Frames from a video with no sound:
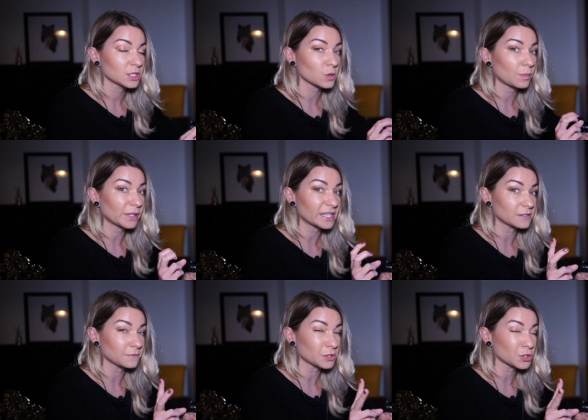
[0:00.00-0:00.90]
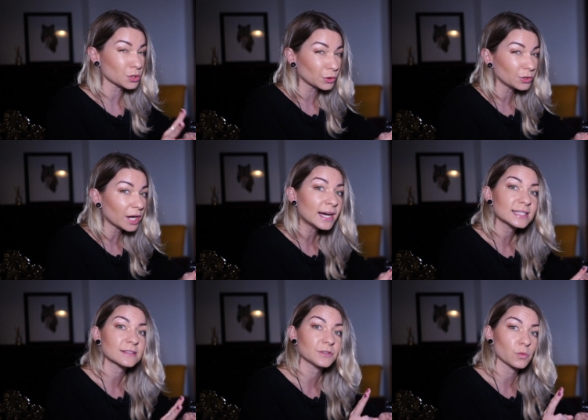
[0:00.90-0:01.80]
to a place for 2
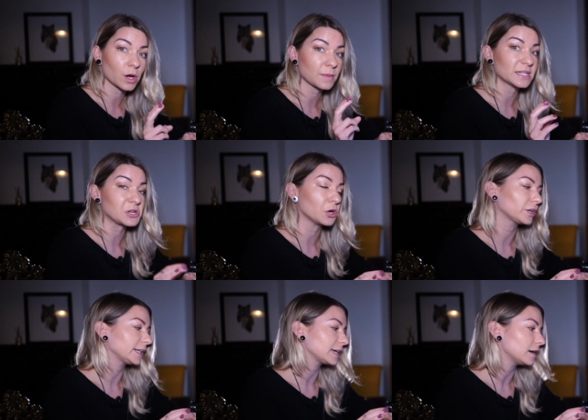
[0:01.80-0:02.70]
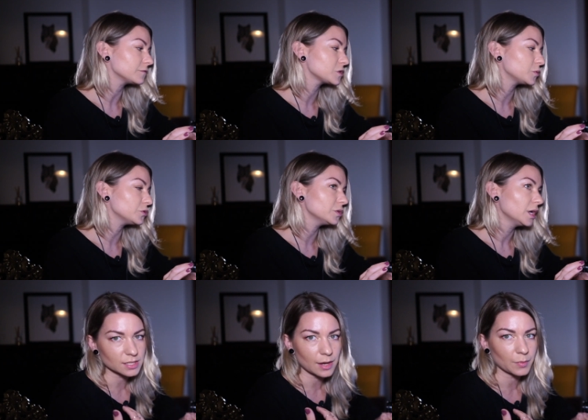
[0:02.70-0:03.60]
nights if you want to be totally comfortable.
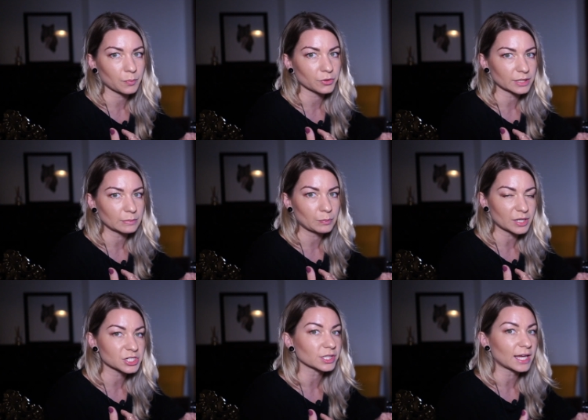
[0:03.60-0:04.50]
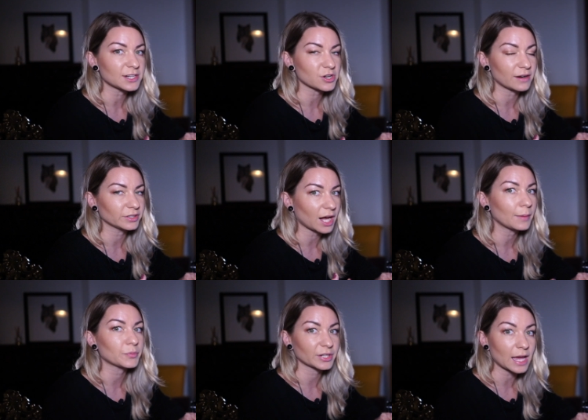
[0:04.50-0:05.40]
I'm a pretty budget light traveler.
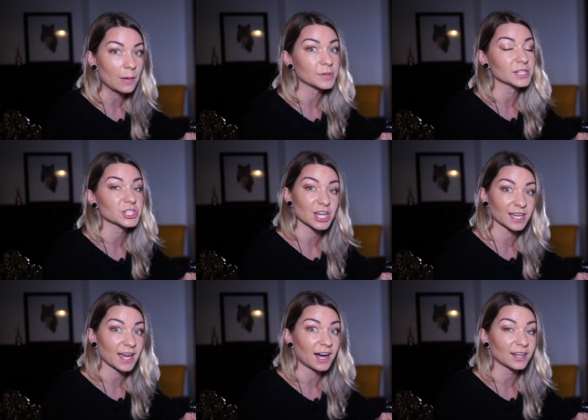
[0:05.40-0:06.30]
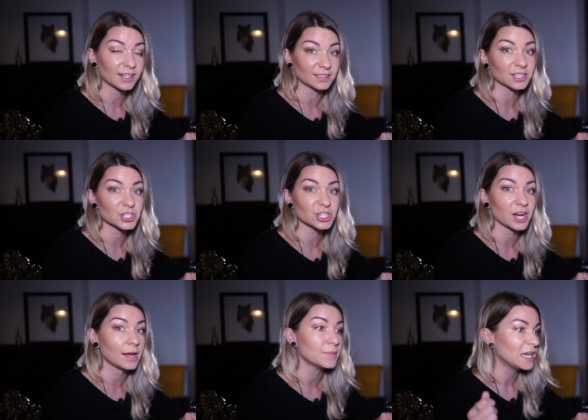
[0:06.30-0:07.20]
I'm pretty happy to check out at
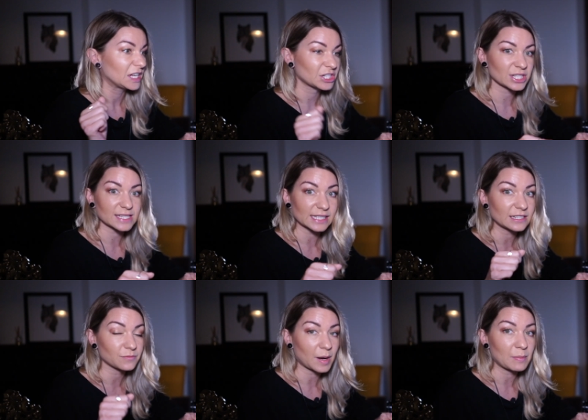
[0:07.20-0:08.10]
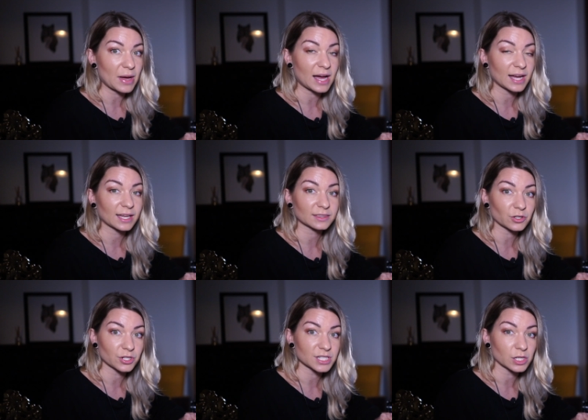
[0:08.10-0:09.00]
lunchtime, just leave my bag at
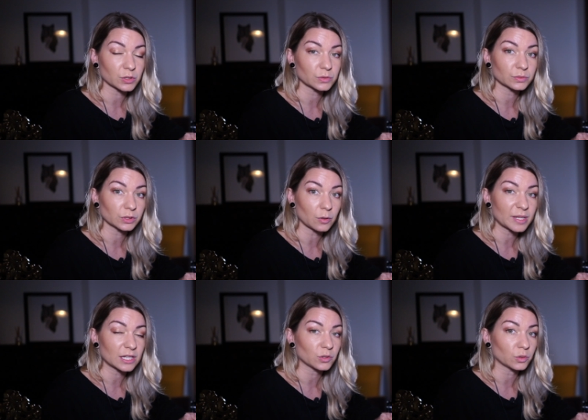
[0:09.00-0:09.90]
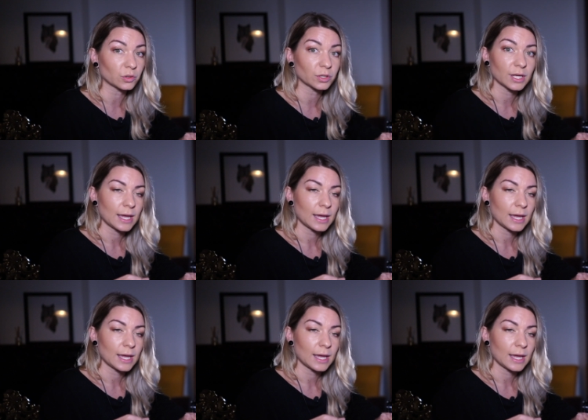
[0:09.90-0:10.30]
the hotel lobby, or